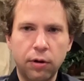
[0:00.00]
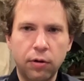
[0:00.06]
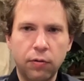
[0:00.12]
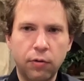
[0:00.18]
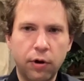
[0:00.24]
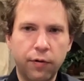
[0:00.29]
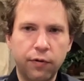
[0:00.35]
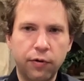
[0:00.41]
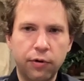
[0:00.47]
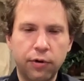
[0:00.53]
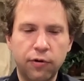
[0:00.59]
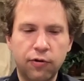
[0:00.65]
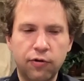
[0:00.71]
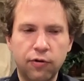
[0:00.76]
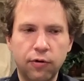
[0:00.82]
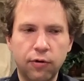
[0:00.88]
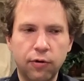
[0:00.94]
whatever
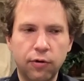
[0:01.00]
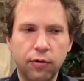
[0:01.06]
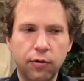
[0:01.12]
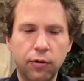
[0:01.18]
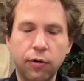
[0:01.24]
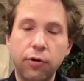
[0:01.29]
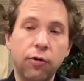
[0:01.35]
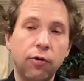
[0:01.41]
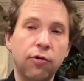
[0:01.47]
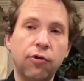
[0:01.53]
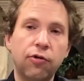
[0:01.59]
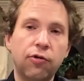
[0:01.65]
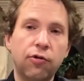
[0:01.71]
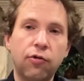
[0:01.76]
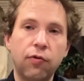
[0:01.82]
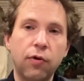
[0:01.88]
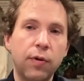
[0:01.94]
this, or, or you're
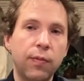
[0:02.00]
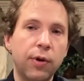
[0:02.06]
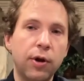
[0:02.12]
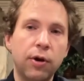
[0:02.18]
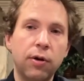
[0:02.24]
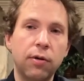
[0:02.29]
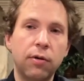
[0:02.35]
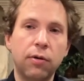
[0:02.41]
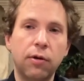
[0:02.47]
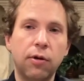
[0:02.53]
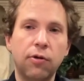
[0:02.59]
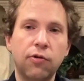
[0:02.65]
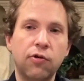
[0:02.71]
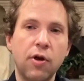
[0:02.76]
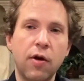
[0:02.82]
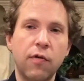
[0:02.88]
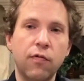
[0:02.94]
just dreaming and
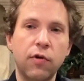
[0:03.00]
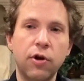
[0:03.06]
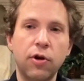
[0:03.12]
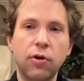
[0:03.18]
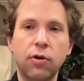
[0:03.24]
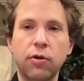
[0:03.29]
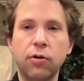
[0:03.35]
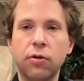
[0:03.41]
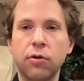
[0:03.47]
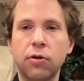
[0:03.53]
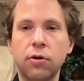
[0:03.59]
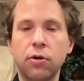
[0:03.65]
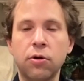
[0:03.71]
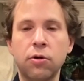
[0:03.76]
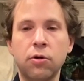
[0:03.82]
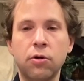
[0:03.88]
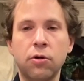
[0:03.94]
it's not real, or
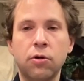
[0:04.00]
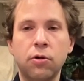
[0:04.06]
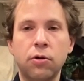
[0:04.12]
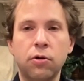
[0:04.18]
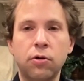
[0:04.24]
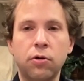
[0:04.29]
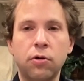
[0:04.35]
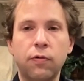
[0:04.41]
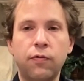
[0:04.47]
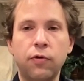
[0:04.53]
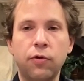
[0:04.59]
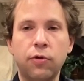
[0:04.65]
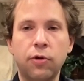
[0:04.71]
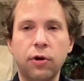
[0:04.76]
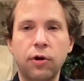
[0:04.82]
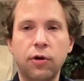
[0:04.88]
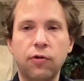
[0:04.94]
if you
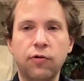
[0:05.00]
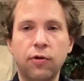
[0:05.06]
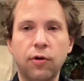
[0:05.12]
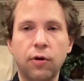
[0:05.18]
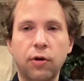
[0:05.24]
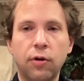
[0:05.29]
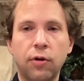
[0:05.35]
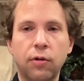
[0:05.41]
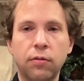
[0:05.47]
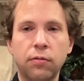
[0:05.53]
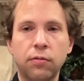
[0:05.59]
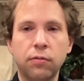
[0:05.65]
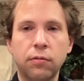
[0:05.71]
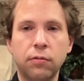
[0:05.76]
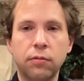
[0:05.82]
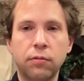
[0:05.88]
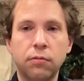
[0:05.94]
think it's uh,
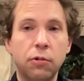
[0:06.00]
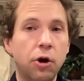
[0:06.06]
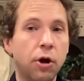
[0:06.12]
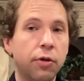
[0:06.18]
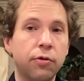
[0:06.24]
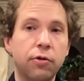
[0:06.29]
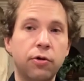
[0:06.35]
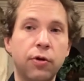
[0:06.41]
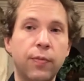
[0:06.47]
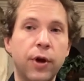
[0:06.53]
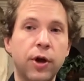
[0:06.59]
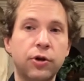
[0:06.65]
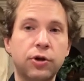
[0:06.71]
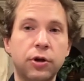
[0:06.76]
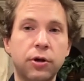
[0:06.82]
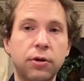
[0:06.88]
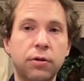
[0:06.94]
another
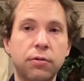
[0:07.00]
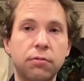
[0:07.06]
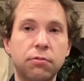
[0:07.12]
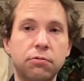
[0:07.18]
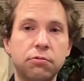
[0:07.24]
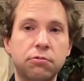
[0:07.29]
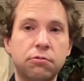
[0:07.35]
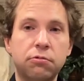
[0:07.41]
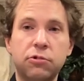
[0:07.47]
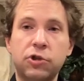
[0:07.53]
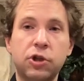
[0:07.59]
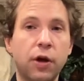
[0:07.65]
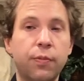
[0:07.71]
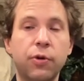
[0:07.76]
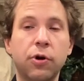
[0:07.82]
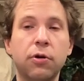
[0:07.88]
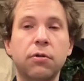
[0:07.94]
dimension
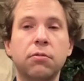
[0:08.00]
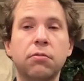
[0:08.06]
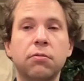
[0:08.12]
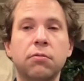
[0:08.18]
separate